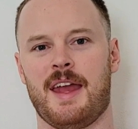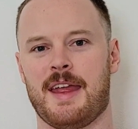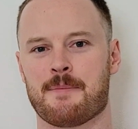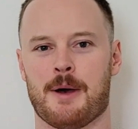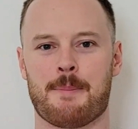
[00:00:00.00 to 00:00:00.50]

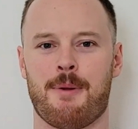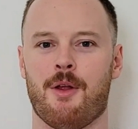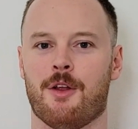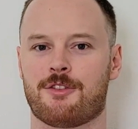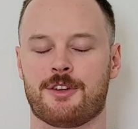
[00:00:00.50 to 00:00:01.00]
In my
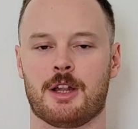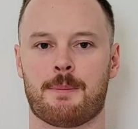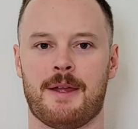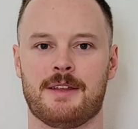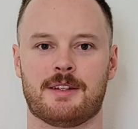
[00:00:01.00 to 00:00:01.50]
personal
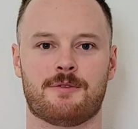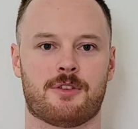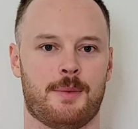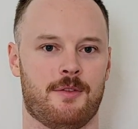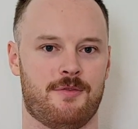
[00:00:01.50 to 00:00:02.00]
opinion,
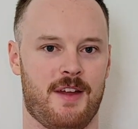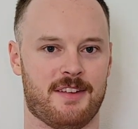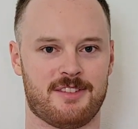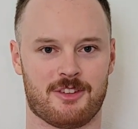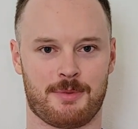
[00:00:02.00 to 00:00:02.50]
from an
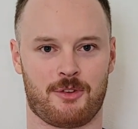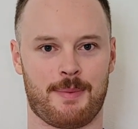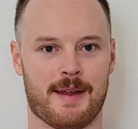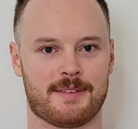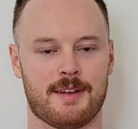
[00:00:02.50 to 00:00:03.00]
investor's
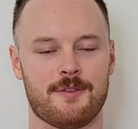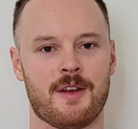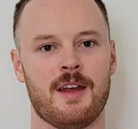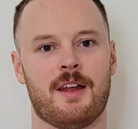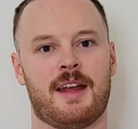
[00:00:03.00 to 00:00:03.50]

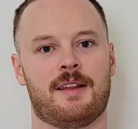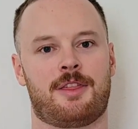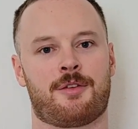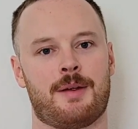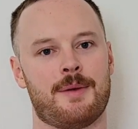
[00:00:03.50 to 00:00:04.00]
perspective,
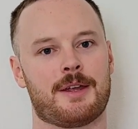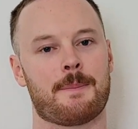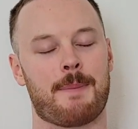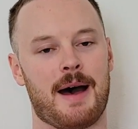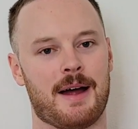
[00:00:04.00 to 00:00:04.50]
3
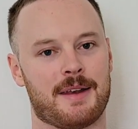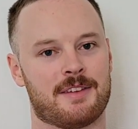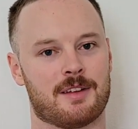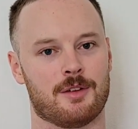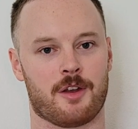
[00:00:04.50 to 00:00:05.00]
million baht
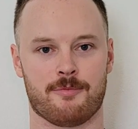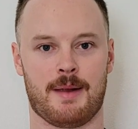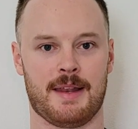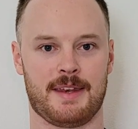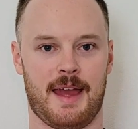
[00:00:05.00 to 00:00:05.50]
is a lot of
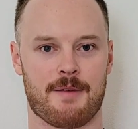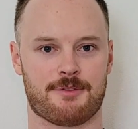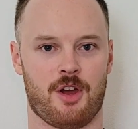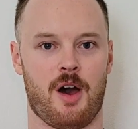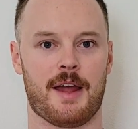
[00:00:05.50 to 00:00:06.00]
money to have
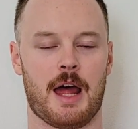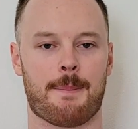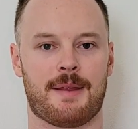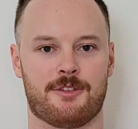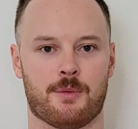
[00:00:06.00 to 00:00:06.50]
tied
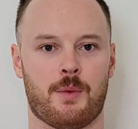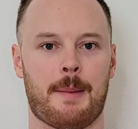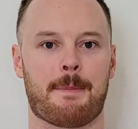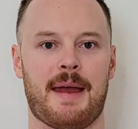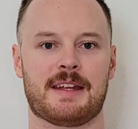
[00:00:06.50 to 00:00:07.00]
up into
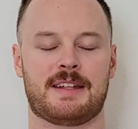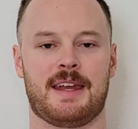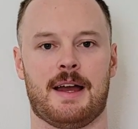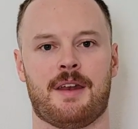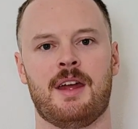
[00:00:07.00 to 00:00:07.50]
one bank
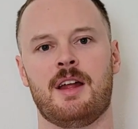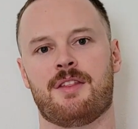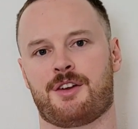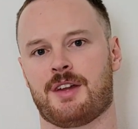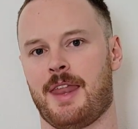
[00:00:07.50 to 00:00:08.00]
account
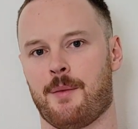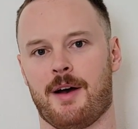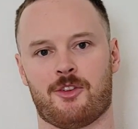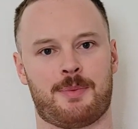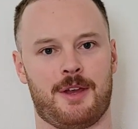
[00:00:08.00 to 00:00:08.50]
that could
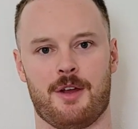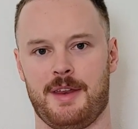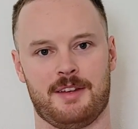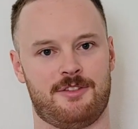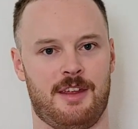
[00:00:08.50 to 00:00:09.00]
otherwise be
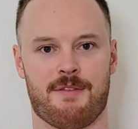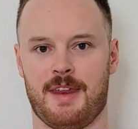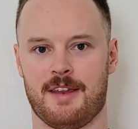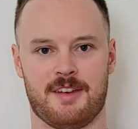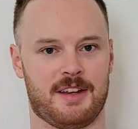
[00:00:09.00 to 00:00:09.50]
earning
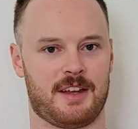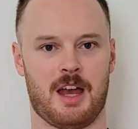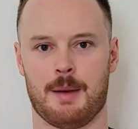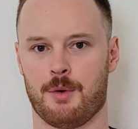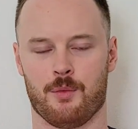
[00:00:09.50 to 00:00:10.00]
dividend
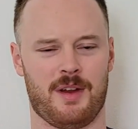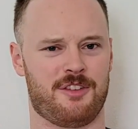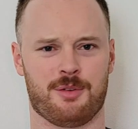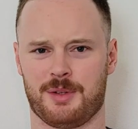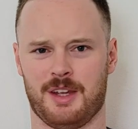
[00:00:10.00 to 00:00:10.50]
income or
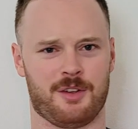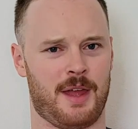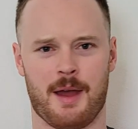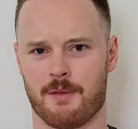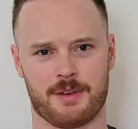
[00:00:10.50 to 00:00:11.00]
rental yield, or
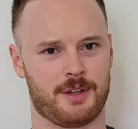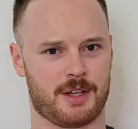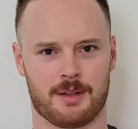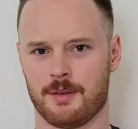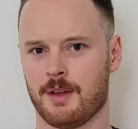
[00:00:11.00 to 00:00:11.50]
however you're
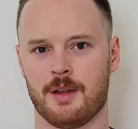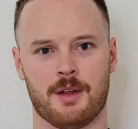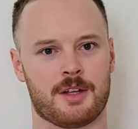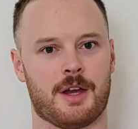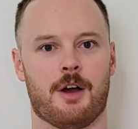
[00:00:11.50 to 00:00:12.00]
going to
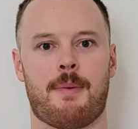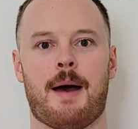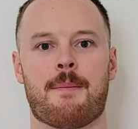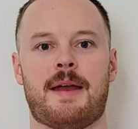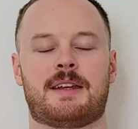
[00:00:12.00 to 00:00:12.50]
go
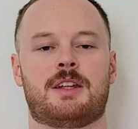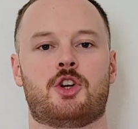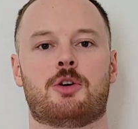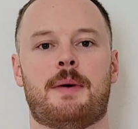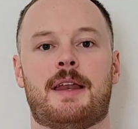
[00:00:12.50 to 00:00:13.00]
about making
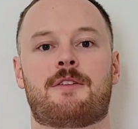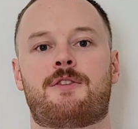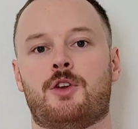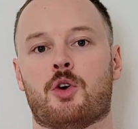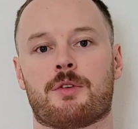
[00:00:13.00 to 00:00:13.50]
your money
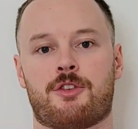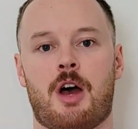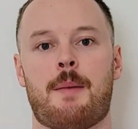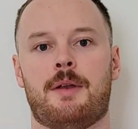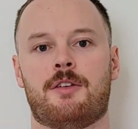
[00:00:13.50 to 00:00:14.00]
for your
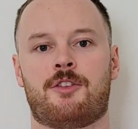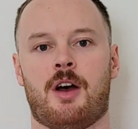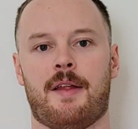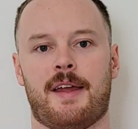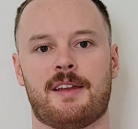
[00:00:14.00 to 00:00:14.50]
retirement in
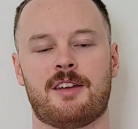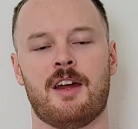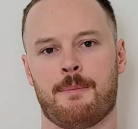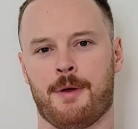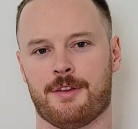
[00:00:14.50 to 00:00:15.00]
Thailand.
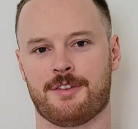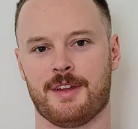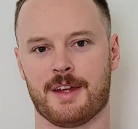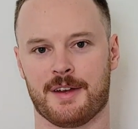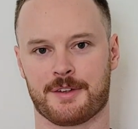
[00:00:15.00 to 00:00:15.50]

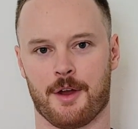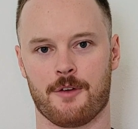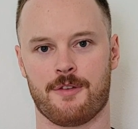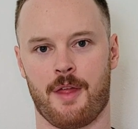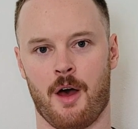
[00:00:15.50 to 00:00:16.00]
Personally, I'd go
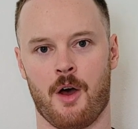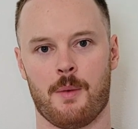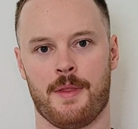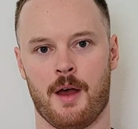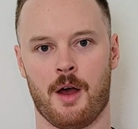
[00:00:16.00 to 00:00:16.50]
for the O
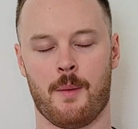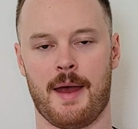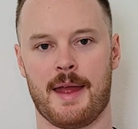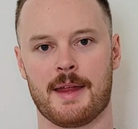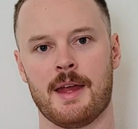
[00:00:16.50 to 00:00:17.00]
and the
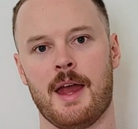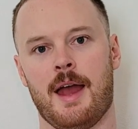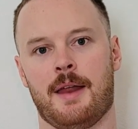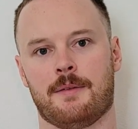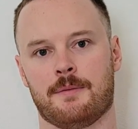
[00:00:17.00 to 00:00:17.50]
OA
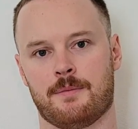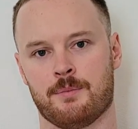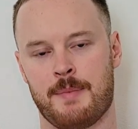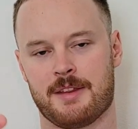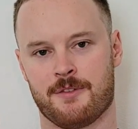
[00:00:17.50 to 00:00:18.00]
and
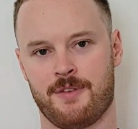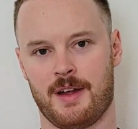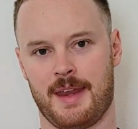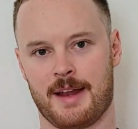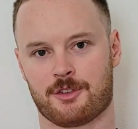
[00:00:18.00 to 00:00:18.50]
meet the
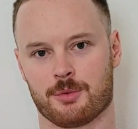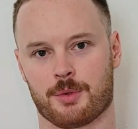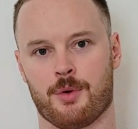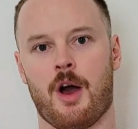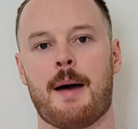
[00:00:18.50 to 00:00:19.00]
financial
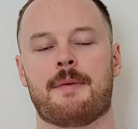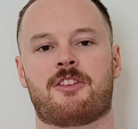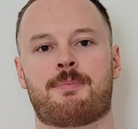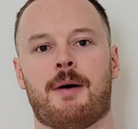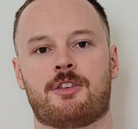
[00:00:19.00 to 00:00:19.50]

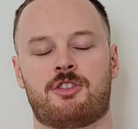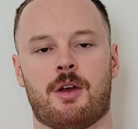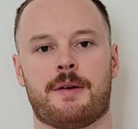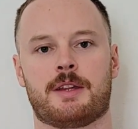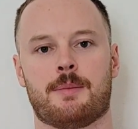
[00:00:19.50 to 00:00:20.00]
requirements by
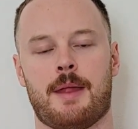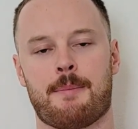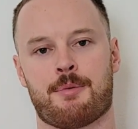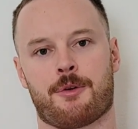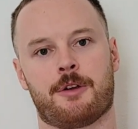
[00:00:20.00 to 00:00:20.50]
showing them
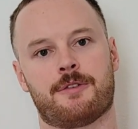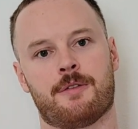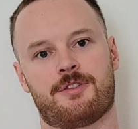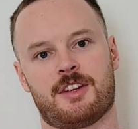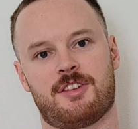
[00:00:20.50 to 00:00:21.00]
that proof
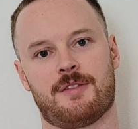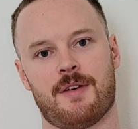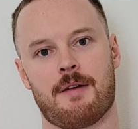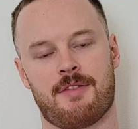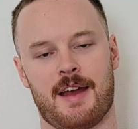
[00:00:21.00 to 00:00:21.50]
of
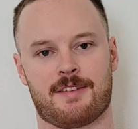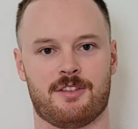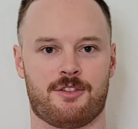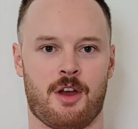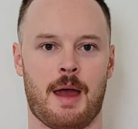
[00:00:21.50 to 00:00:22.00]

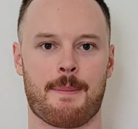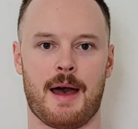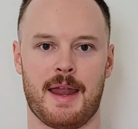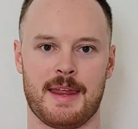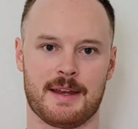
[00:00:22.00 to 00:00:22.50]
65,000 Thai
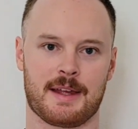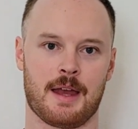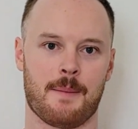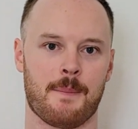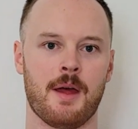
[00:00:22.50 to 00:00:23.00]
baht
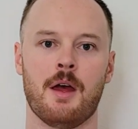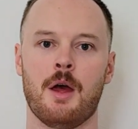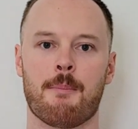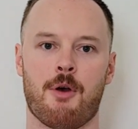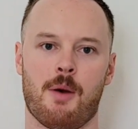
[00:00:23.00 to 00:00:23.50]
income
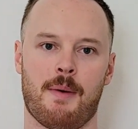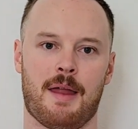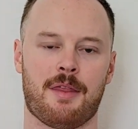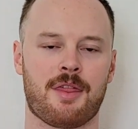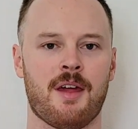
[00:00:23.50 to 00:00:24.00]
per
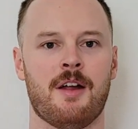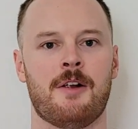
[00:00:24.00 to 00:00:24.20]
month.